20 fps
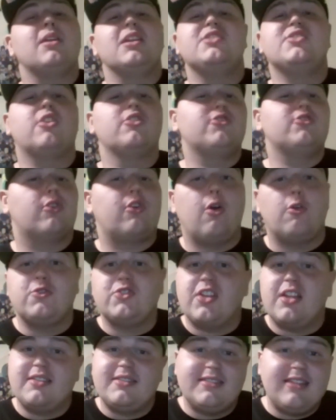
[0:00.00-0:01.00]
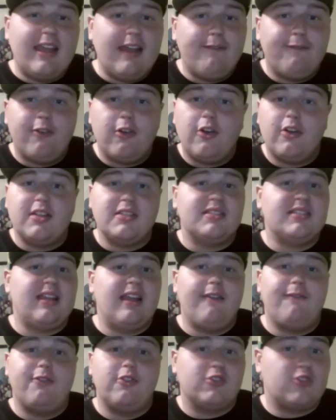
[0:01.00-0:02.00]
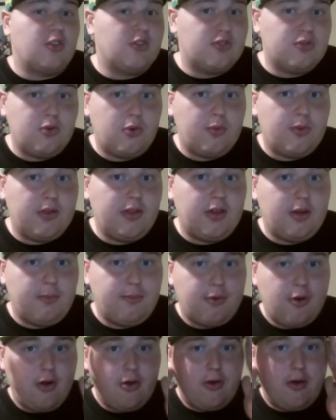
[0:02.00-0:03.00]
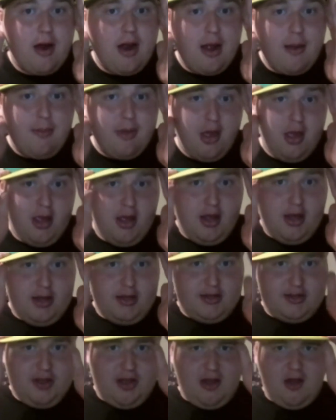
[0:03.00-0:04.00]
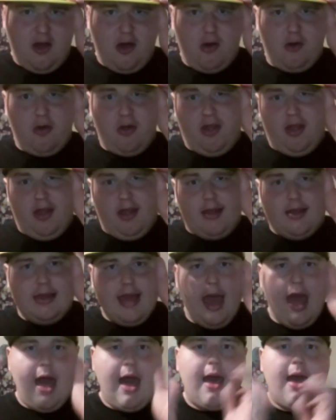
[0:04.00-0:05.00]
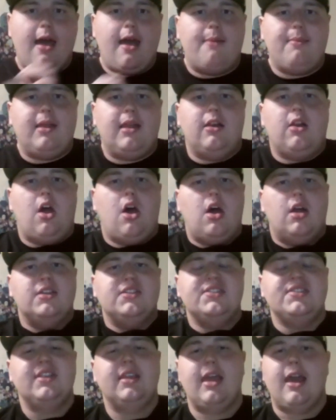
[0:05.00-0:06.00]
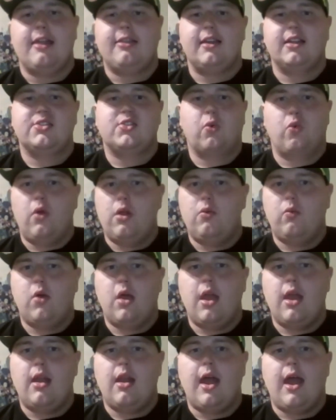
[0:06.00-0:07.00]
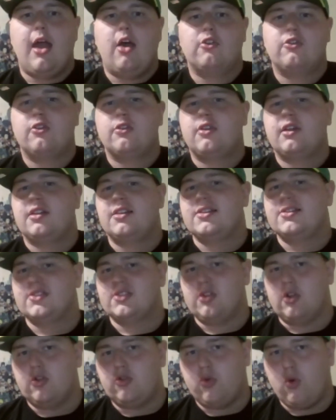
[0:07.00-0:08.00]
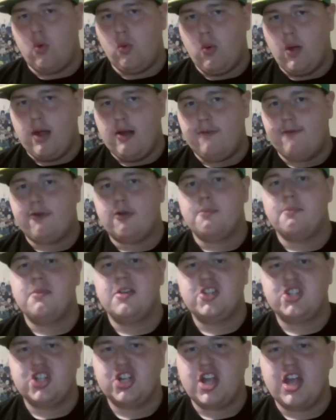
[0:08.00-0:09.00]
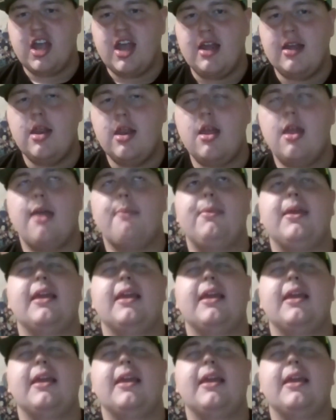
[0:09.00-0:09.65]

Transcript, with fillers: But he's also coached at Stanford, and Stanford's also a really good program. So yeah, I mean honestly, I think it's a win-win. I also think this is also a win for Michigan